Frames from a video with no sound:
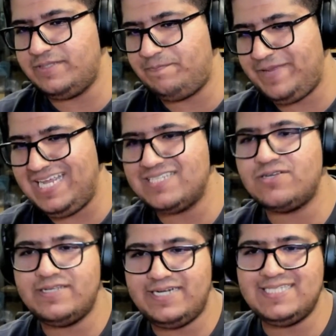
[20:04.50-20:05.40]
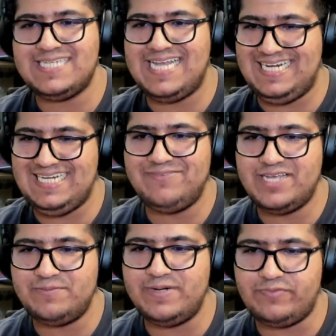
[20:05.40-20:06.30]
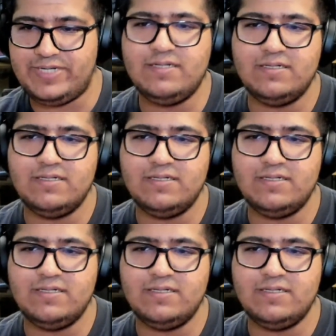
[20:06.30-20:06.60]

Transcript: pay is going to range anywhere between